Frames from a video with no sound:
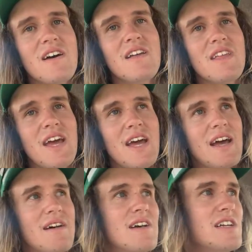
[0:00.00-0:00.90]

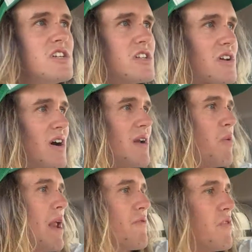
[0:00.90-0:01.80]
yeah, it just kind of
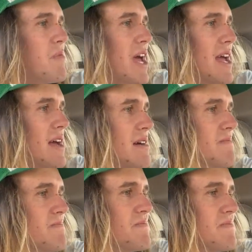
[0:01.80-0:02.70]
went from there.
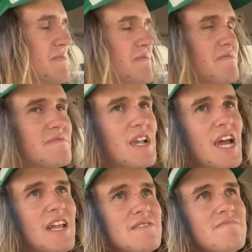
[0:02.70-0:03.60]

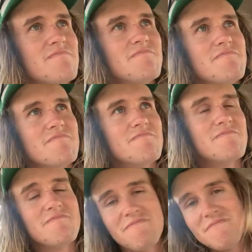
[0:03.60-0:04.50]

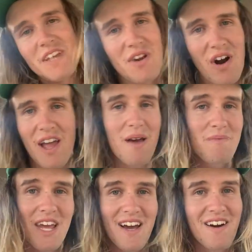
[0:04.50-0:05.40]
And here I am
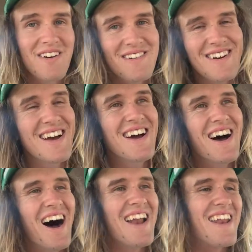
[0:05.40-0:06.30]
now.
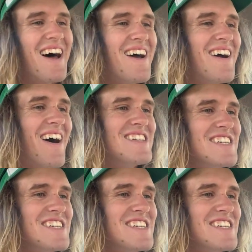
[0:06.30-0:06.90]
I don't know, I